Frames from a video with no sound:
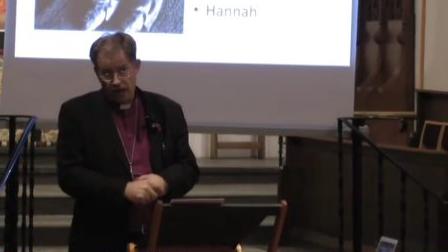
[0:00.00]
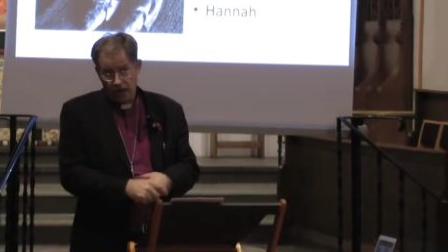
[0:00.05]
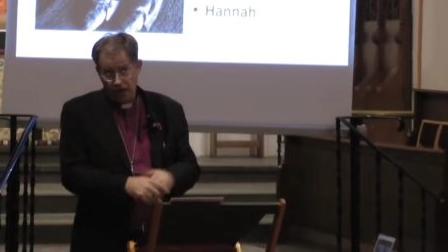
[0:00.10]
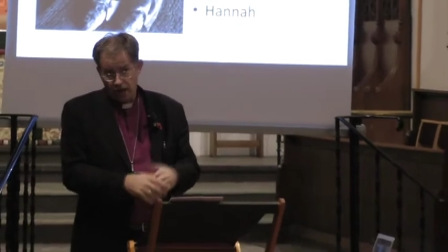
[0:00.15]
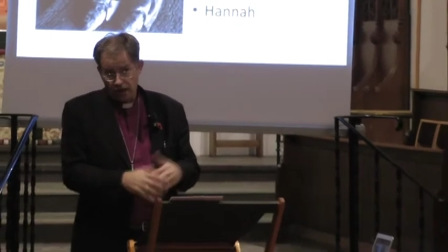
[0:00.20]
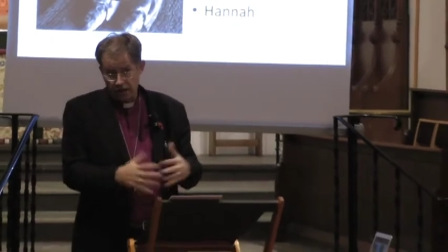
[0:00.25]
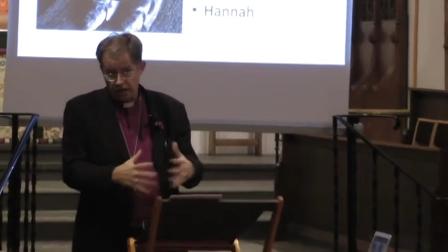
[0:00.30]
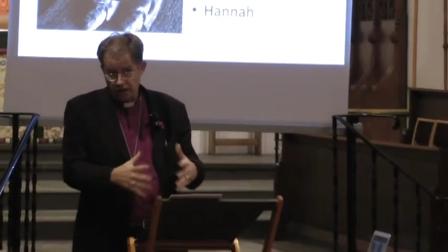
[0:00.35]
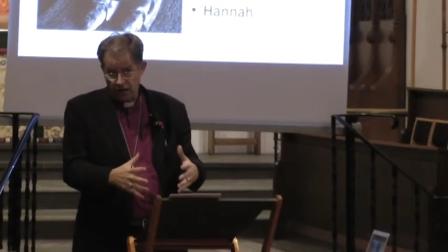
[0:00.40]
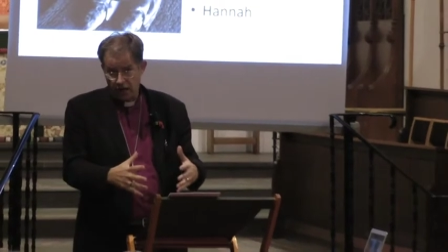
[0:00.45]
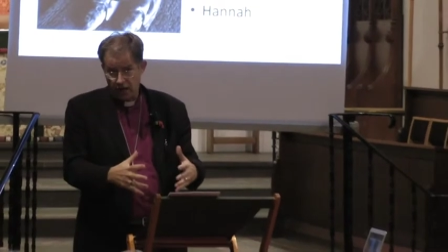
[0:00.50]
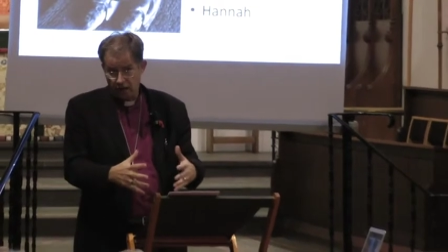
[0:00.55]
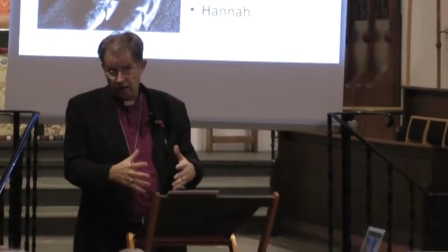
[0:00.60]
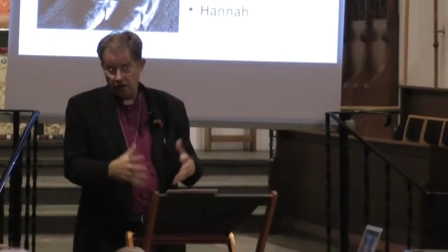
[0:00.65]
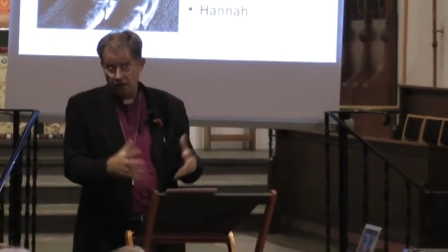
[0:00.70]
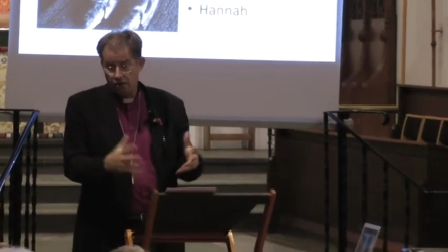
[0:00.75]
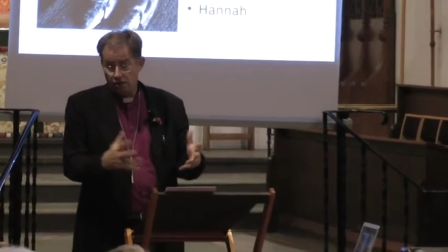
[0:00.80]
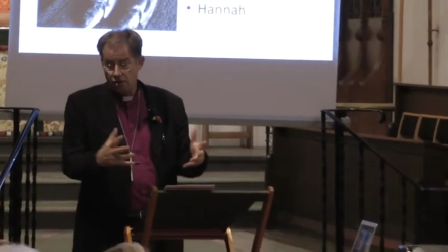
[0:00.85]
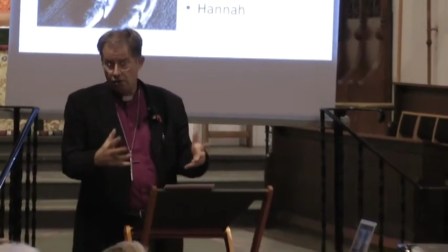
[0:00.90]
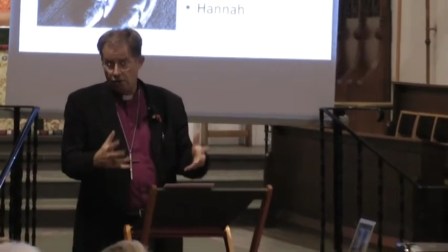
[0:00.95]
and
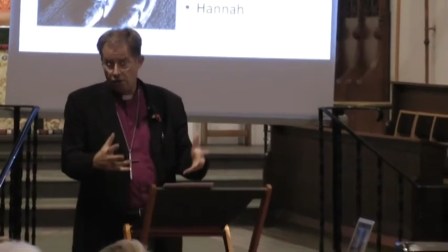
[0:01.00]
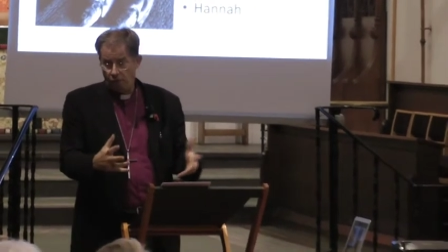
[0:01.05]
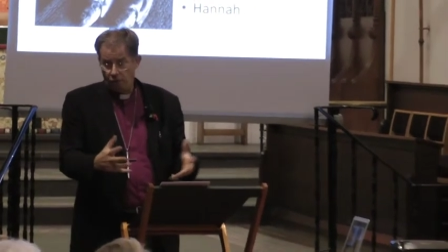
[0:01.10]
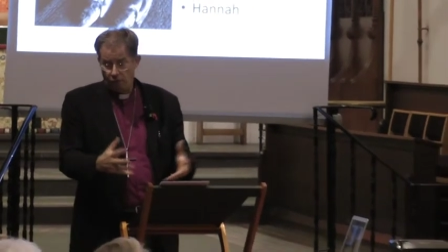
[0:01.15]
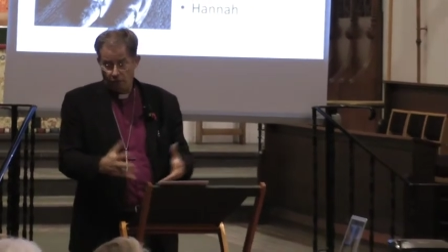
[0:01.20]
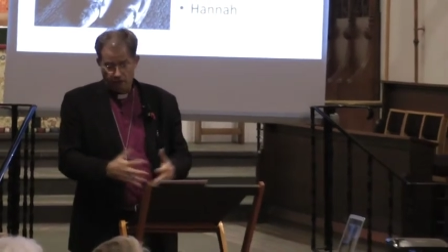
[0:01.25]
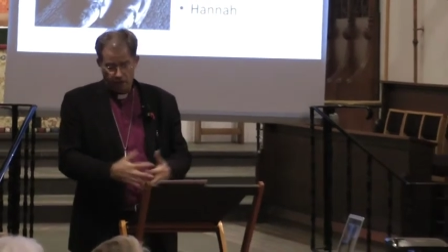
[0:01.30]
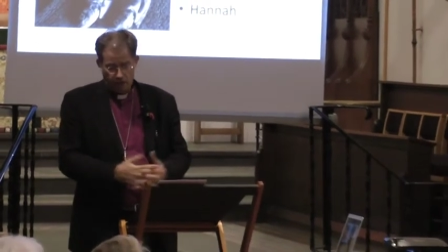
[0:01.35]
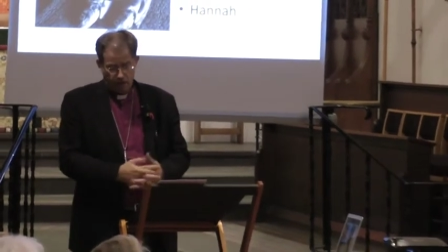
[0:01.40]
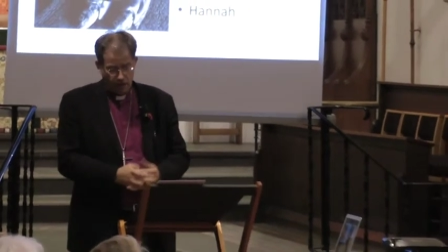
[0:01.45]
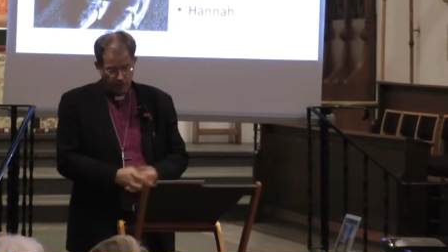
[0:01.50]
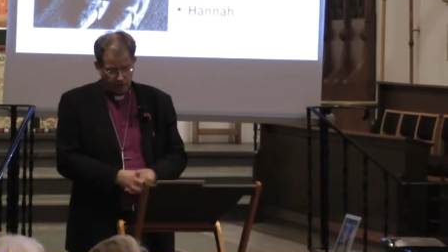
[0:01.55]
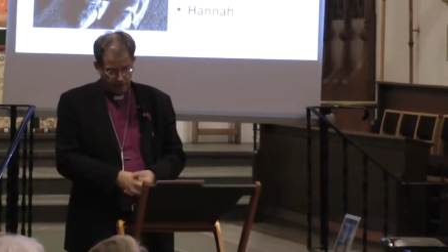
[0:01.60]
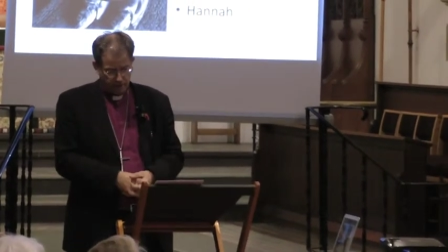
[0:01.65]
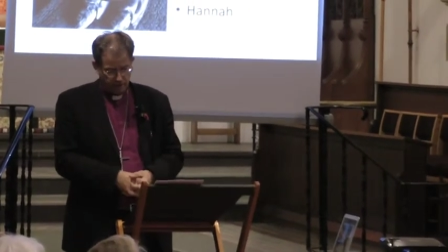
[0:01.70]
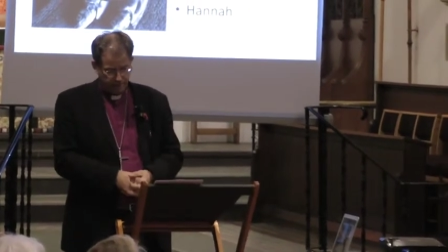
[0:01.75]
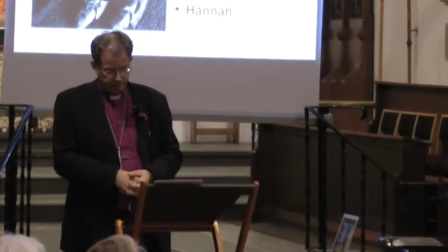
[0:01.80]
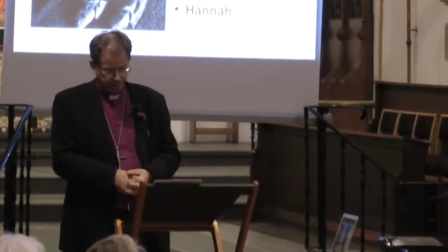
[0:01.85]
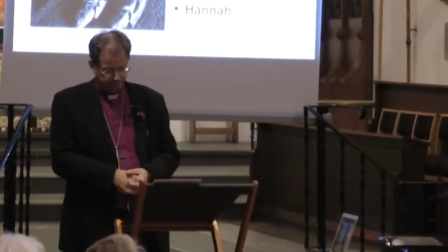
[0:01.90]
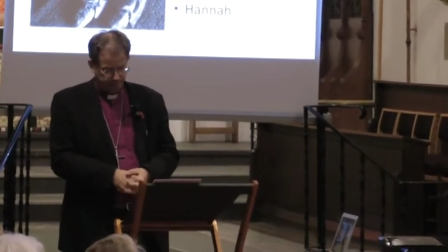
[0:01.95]
in one
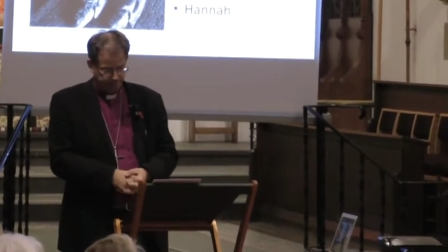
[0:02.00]
another.